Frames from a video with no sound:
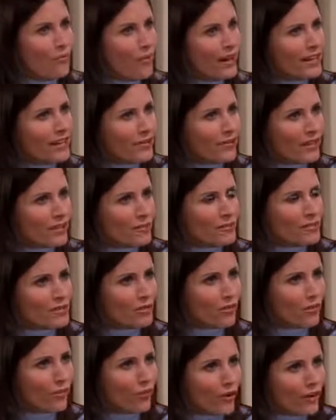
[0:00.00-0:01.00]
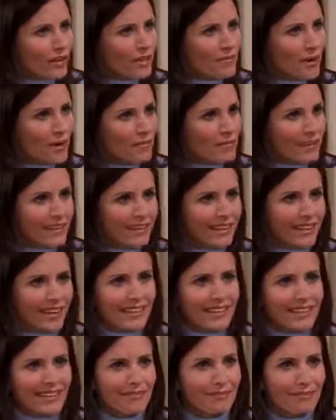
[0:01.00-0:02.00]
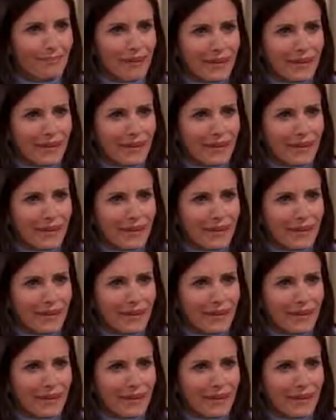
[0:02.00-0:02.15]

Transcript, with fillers: Why do you think he was so worried about me getting